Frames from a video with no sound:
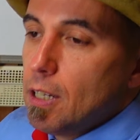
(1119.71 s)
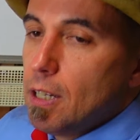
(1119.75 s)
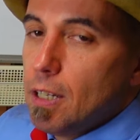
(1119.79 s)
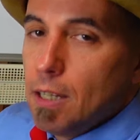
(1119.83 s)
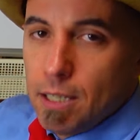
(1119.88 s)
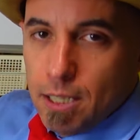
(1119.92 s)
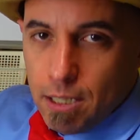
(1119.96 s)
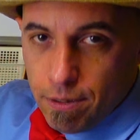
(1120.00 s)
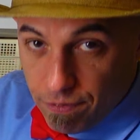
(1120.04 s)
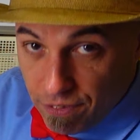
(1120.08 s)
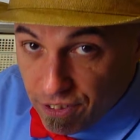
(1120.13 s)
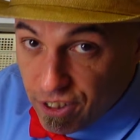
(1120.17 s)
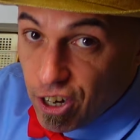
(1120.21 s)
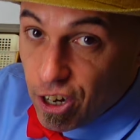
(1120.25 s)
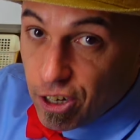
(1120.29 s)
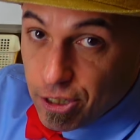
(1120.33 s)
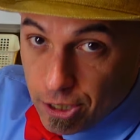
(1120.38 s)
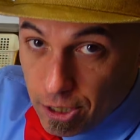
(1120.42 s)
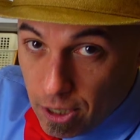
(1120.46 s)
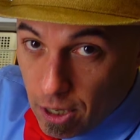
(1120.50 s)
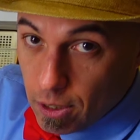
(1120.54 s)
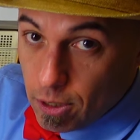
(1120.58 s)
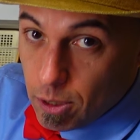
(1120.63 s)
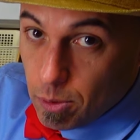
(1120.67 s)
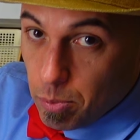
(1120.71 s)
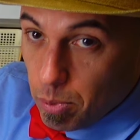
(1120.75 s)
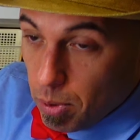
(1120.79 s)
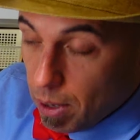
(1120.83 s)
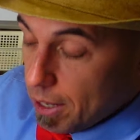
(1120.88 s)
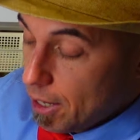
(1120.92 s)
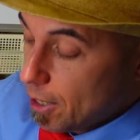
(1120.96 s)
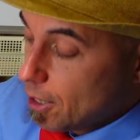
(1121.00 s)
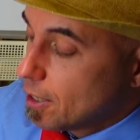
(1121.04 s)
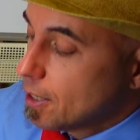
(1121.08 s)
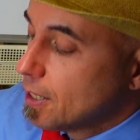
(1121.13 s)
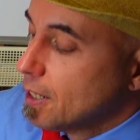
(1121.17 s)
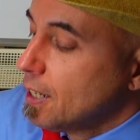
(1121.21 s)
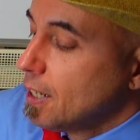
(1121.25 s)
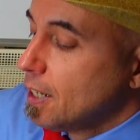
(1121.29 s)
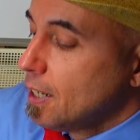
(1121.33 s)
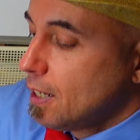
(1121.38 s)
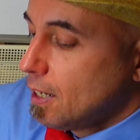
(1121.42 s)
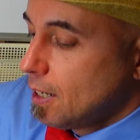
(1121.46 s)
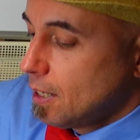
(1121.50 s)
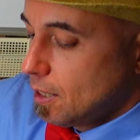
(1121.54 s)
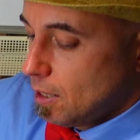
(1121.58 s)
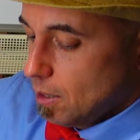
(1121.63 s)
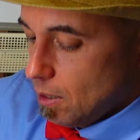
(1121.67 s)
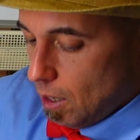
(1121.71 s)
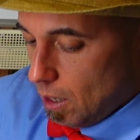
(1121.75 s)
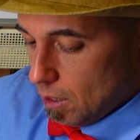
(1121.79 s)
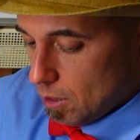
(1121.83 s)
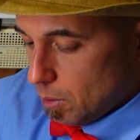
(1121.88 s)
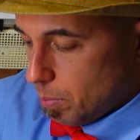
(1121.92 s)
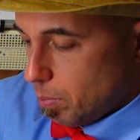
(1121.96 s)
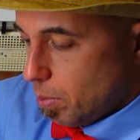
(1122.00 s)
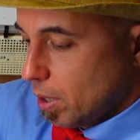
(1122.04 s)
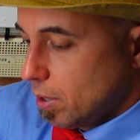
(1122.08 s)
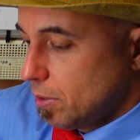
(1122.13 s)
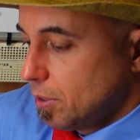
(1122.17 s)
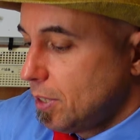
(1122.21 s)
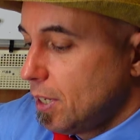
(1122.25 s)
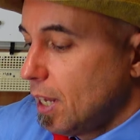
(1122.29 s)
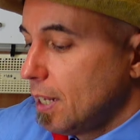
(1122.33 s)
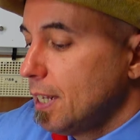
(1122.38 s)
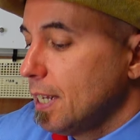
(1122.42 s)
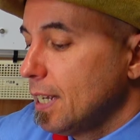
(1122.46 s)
And if there's another player, and the other player said,